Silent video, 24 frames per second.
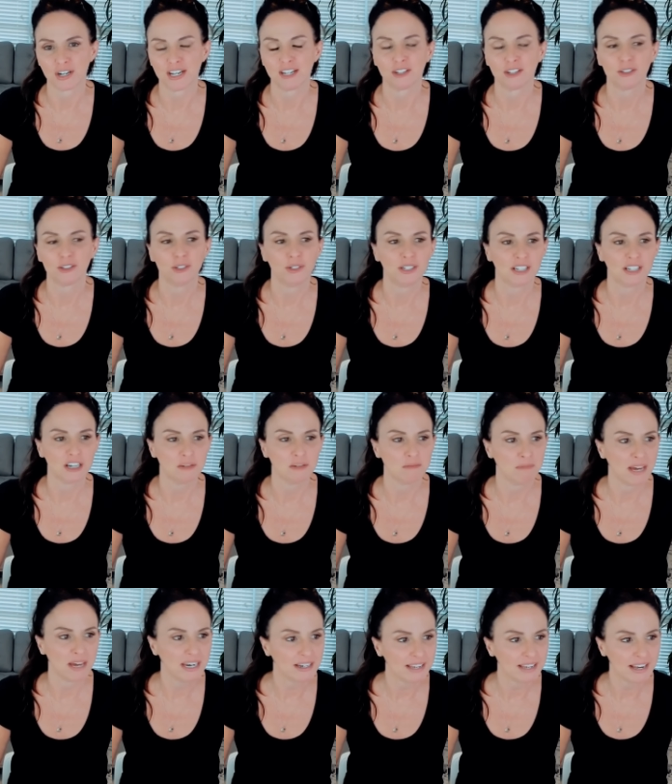including a
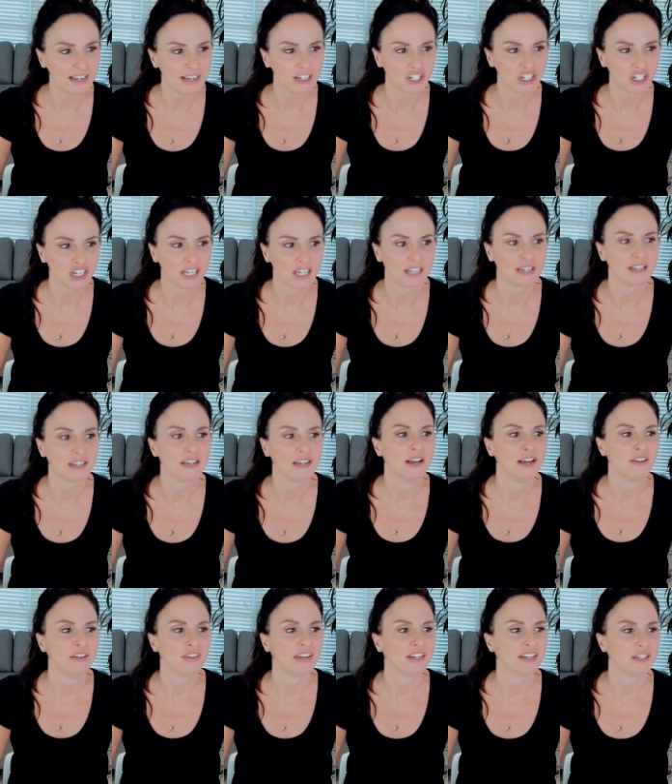medication
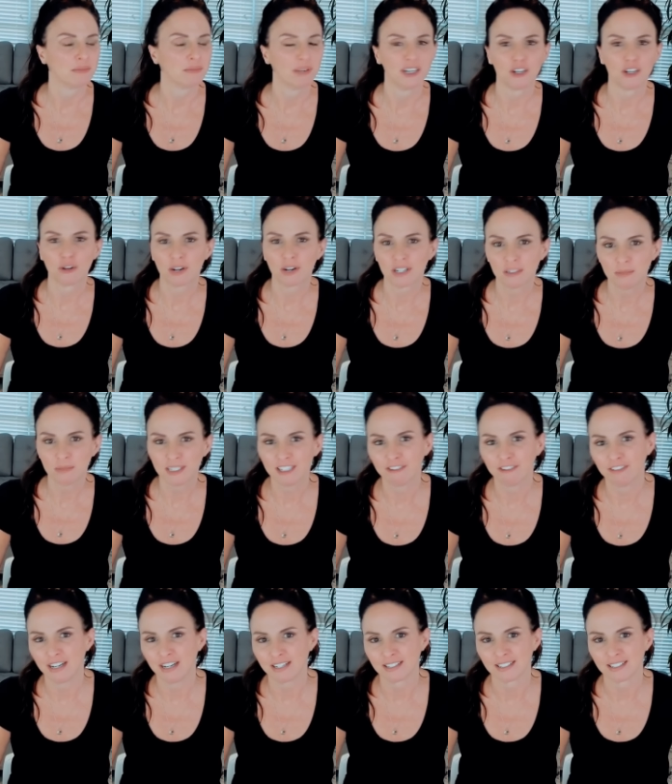that has been incredibly
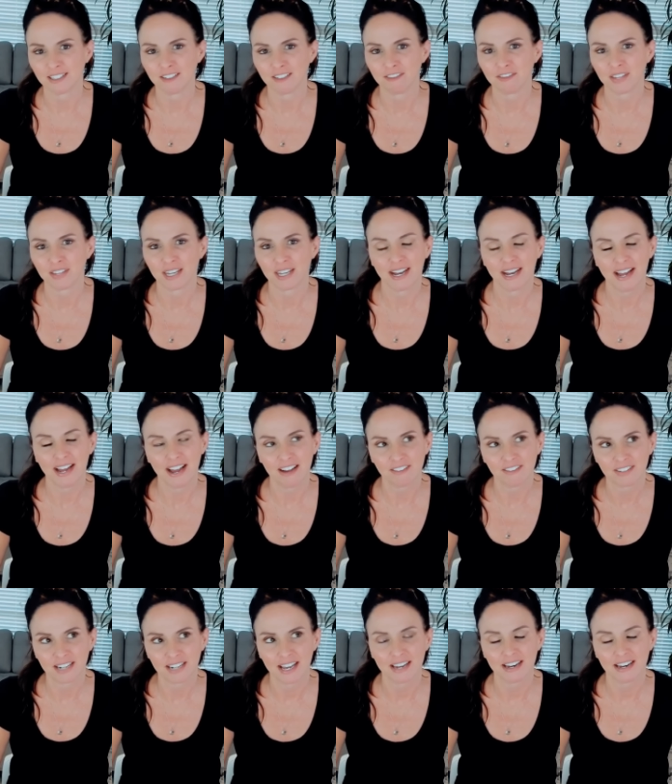effective that I
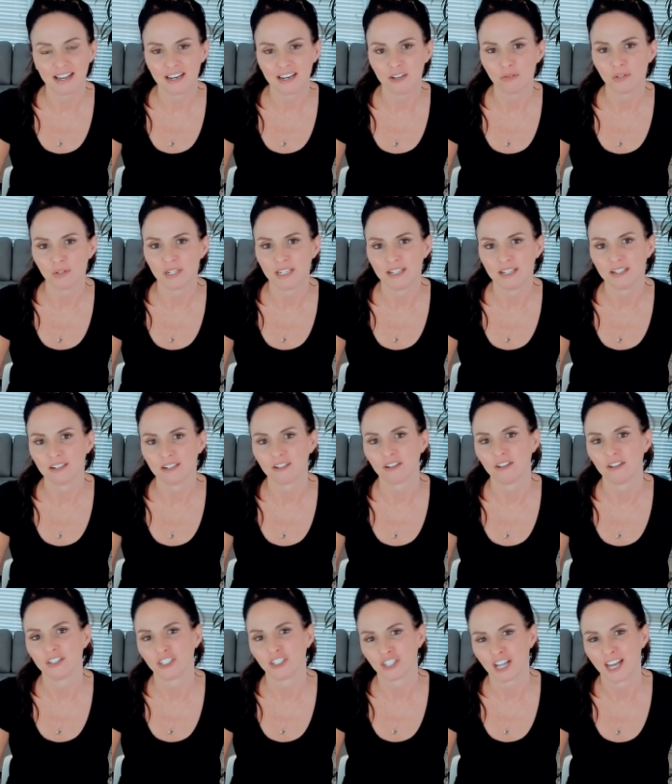haven't had anyone here
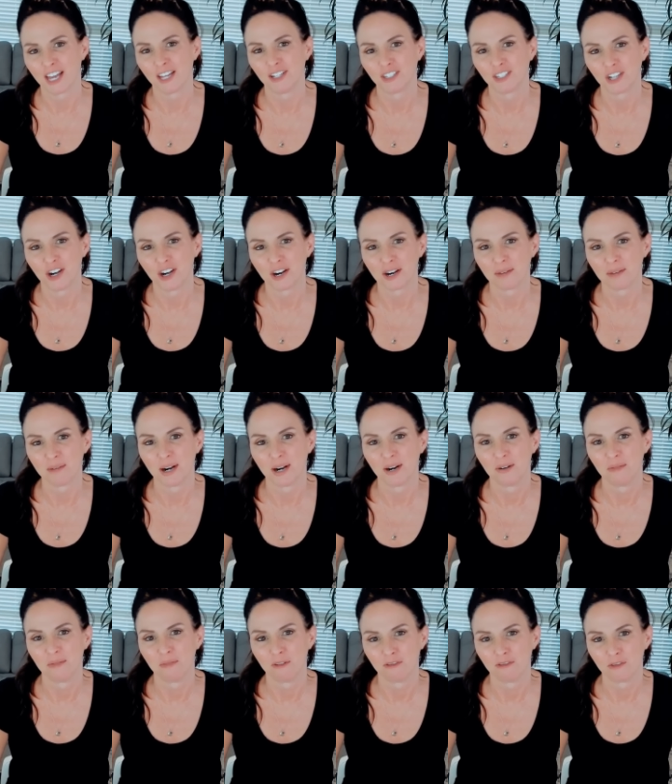on the channel talk
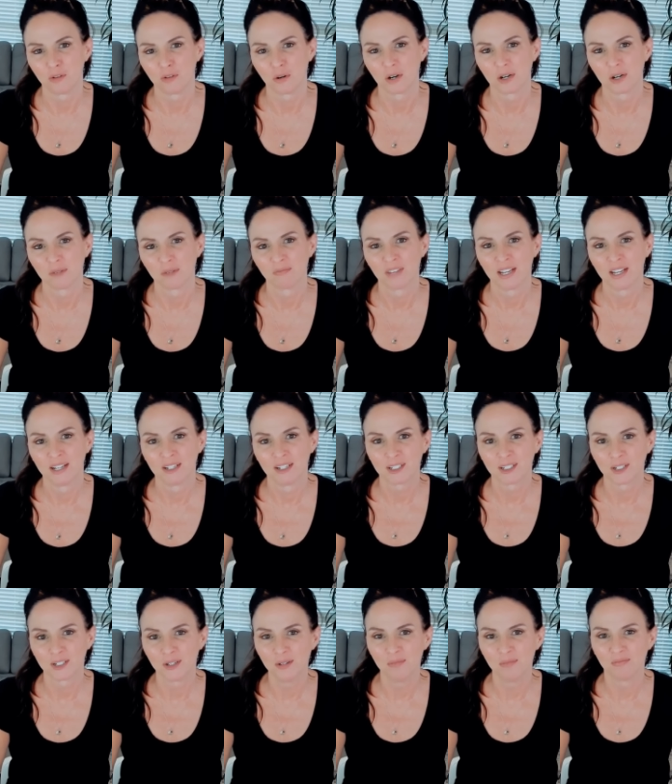about before.
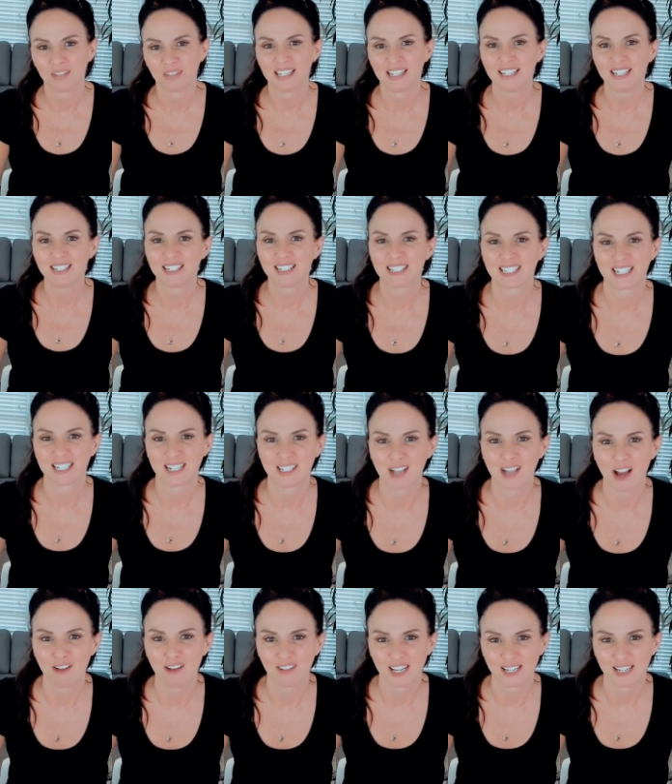So let's dive